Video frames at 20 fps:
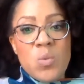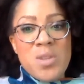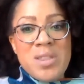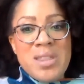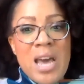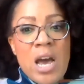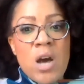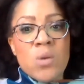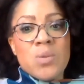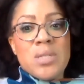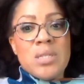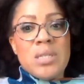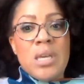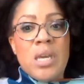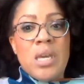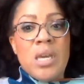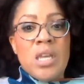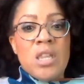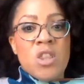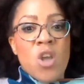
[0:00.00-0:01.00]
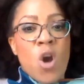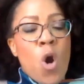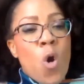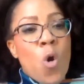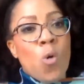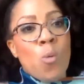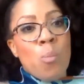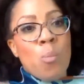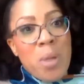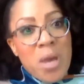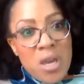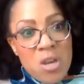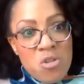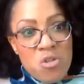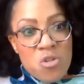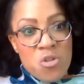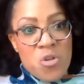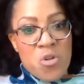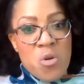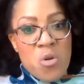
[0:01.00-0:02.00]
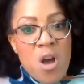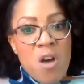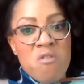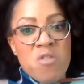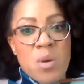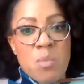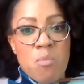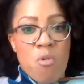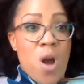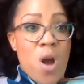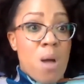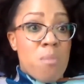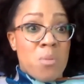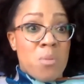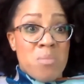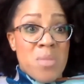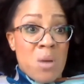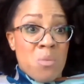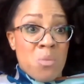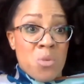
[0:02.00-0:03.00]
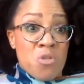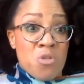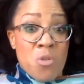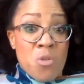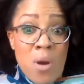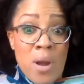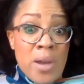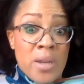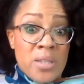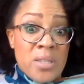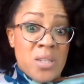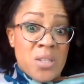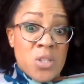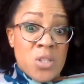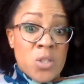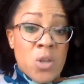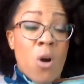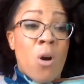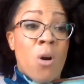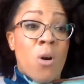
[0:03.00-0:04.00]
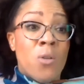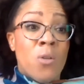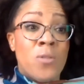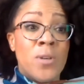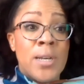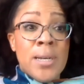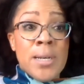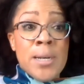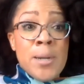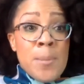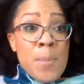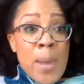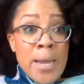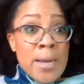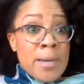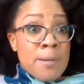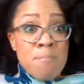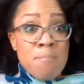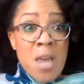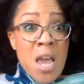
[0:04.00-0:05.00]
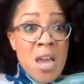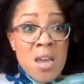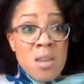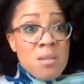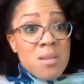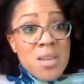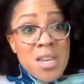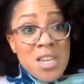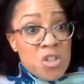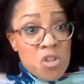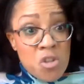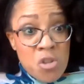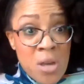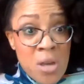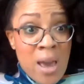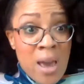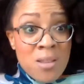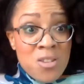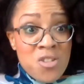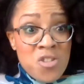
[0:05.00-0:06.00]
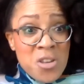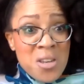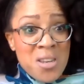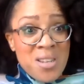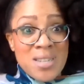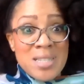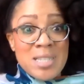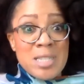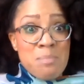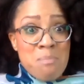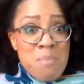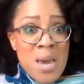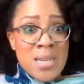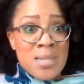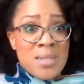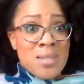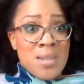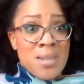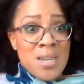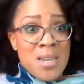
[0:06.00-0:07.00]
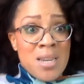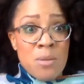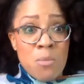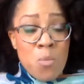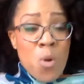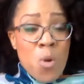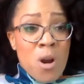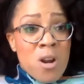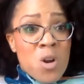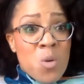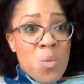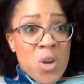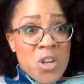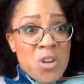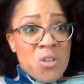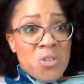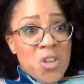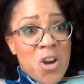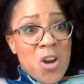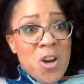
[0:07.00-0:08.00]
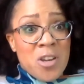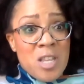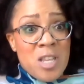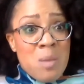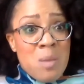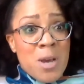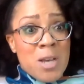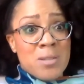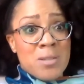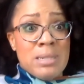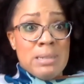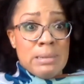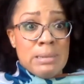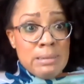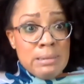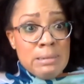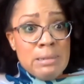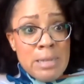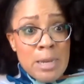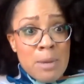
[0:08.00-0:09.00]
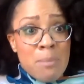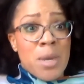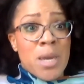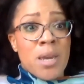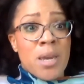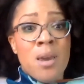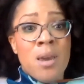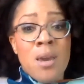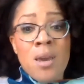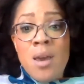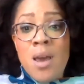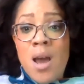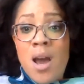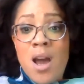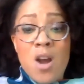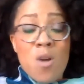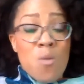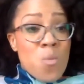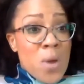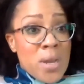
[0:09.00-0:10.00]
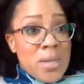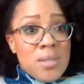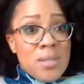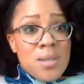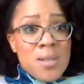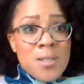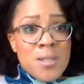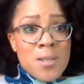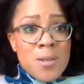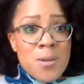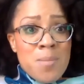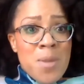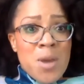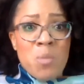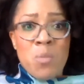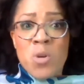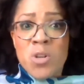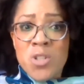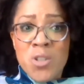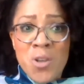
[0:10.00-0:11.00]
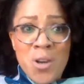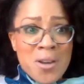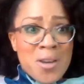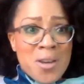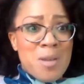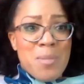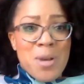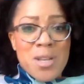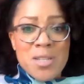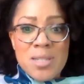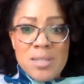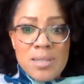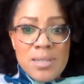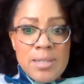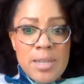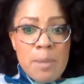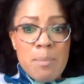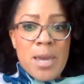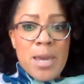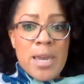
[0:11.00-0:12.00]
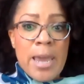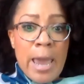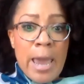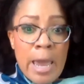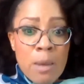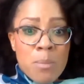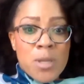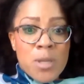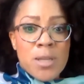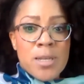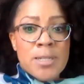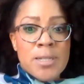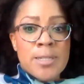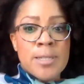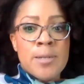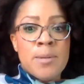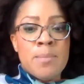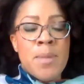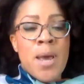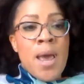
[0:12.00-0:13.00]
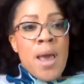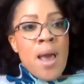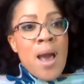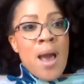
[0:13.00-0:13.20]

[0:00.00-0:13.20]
without seeing the whole picture of the problem that we're trying to solve. And it's challenging, it's messy work when you're talking about systemic racism and we're talking about systemic ableism,